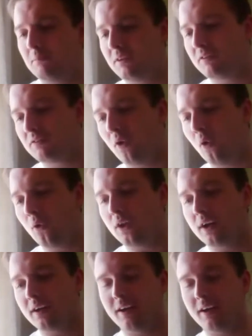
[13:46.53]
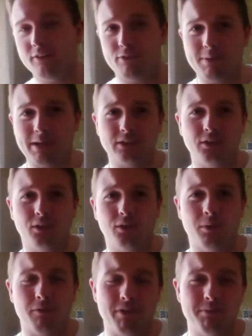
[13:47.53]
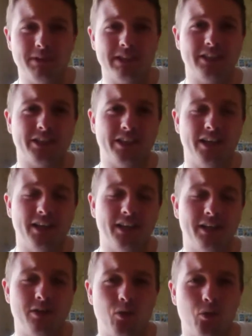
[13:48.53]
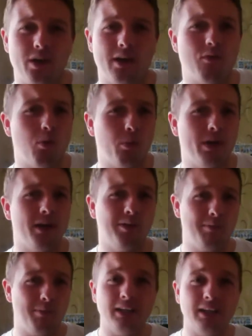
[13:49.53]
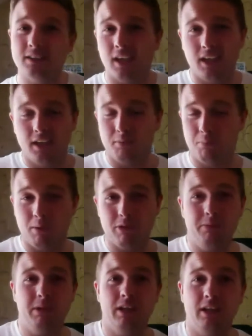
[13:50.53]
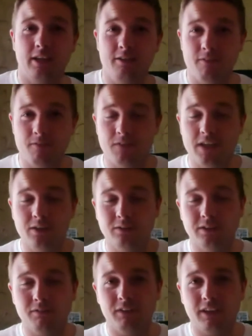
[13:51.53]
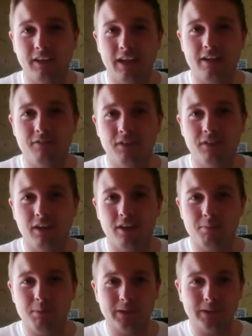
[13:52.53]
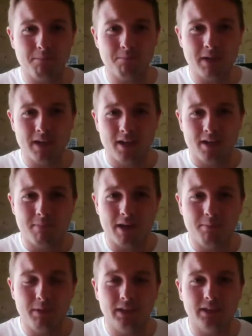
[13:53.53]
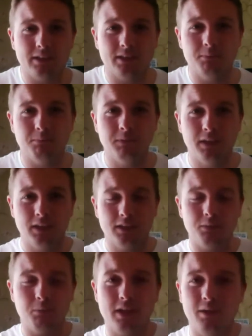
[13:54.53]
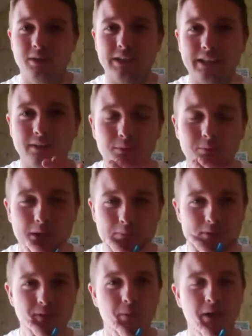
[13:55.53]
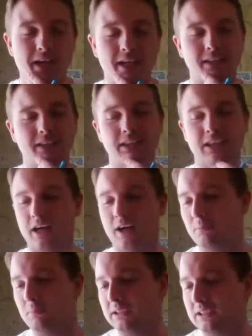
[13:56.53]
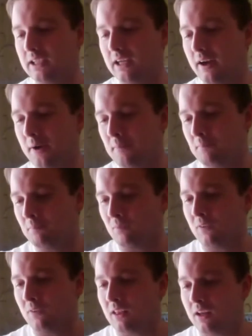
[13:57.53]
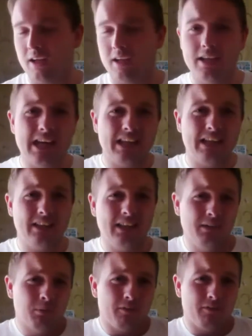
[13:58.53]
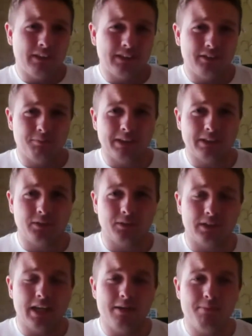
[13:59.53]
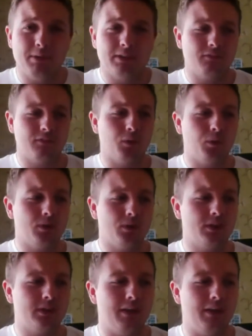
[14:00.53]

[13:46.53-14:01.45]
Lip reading: the 4 that I like from Ascot. One of them is a list learner, and then 3 other win only bets. You can pop them in a lucky 15 or something like that if you like, but maybe just some win only singles might be the way to go. But yeah, they're what I fancy from Ascot today. But of course,